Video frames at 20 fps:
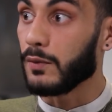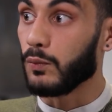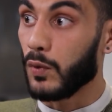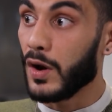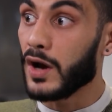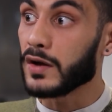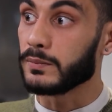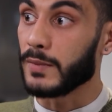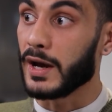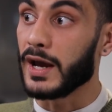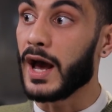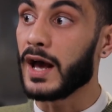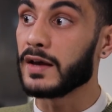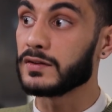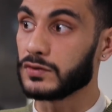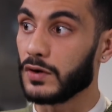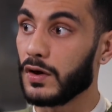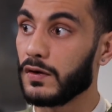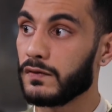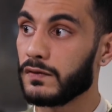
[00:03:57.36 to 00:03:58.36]
I worked my
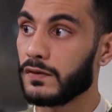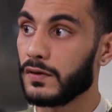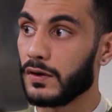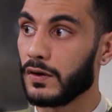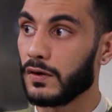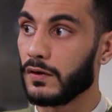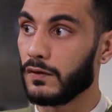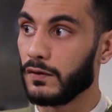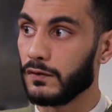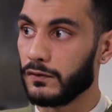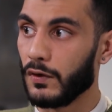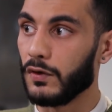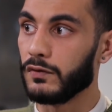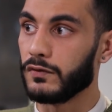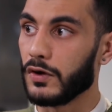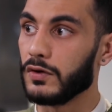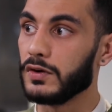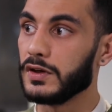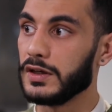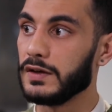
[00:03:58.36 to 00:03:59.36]
ass off for
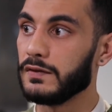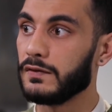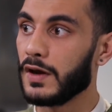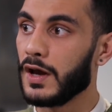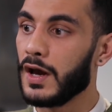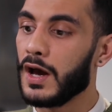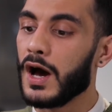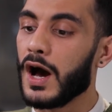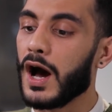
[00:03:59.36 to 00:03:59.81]
Vote Leave.